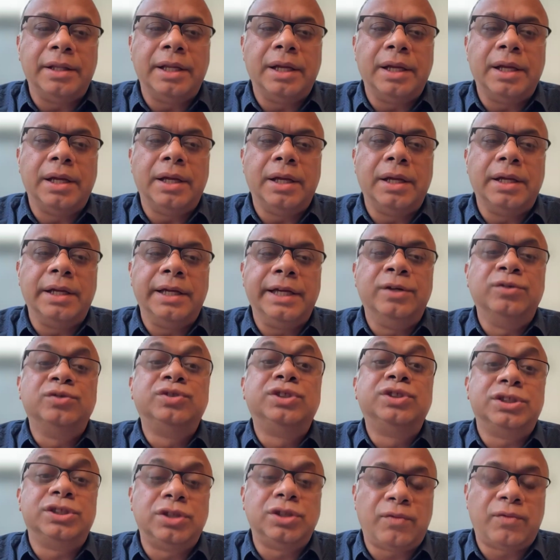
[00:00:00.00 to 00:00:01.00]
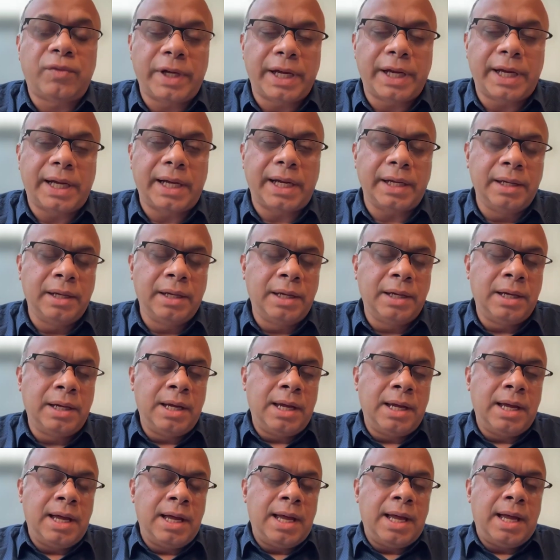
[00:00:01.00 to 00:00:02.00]
the usage of AI,
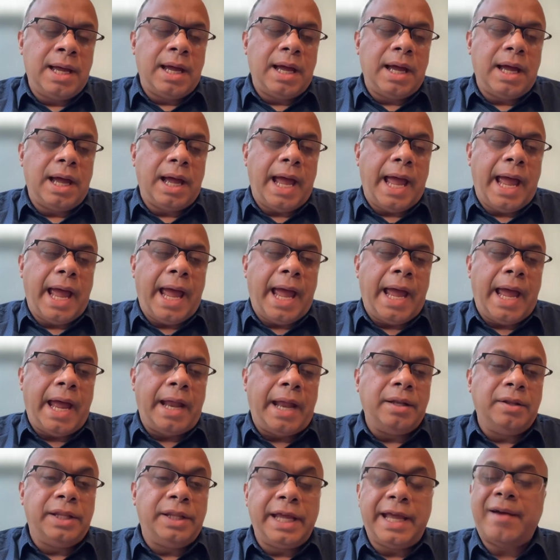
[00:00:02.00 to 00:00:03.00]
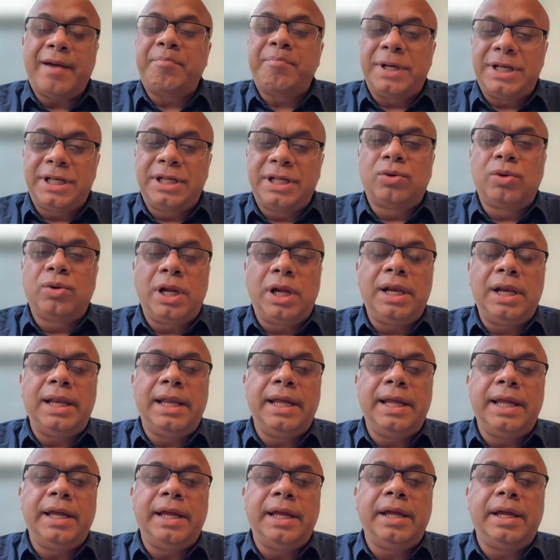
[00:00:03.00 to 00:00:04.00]
and they have
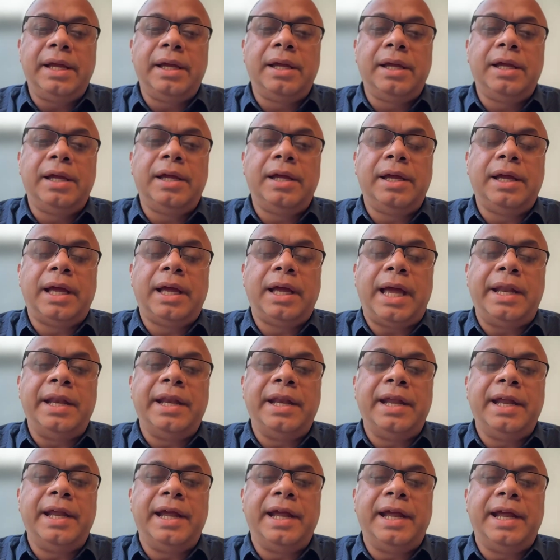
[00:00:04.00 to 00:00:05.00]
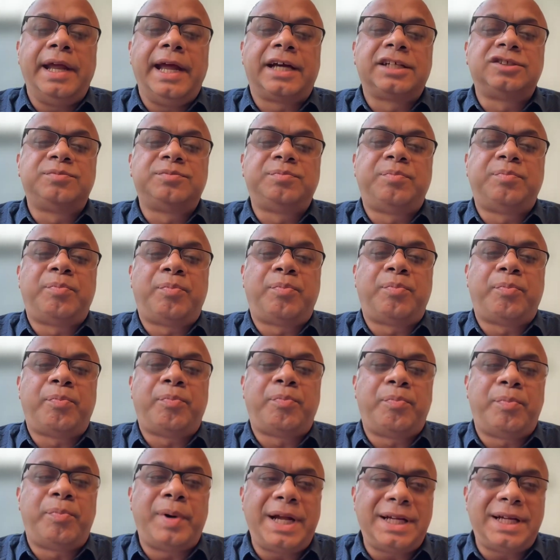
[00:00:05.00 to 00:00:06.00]
particularly and
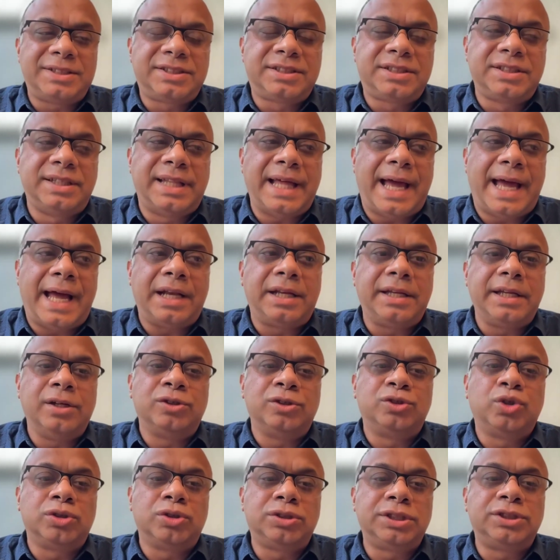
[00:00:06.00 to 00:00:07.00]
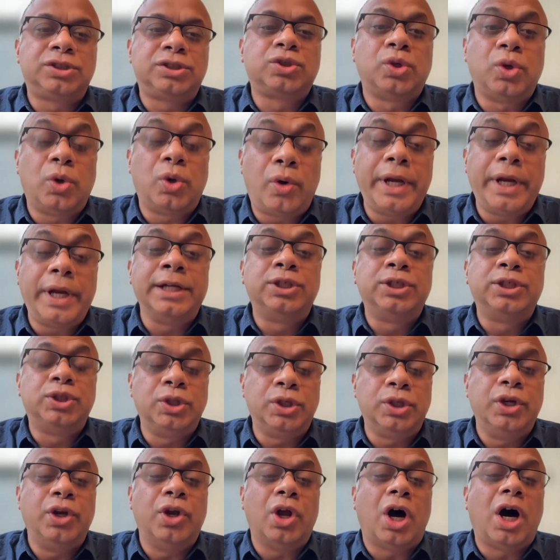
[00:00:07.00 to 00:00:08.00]
expressed that social scoring
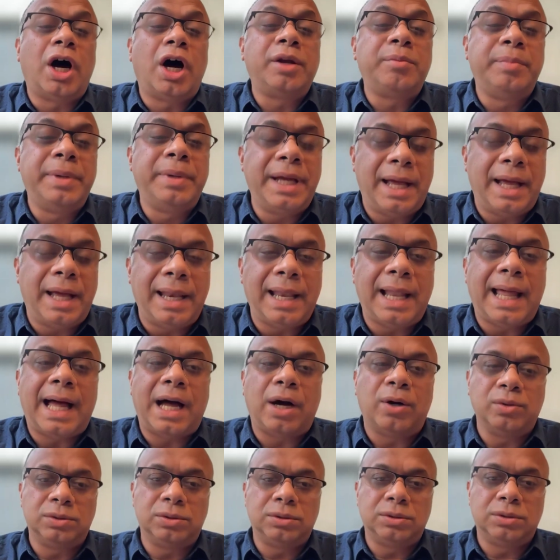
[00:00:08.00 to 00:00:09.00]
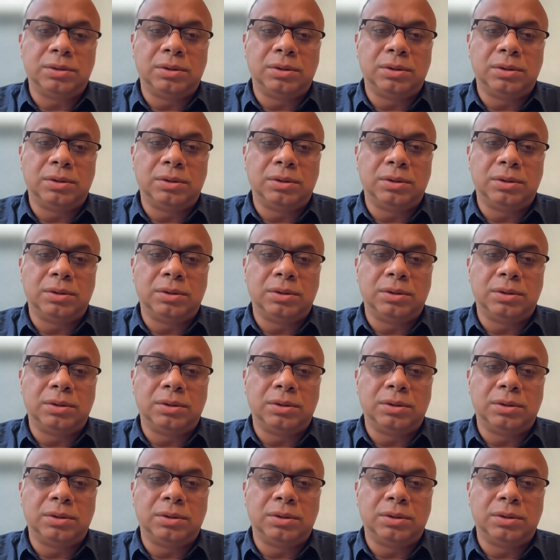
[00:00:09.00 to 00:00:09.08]
should not be allowed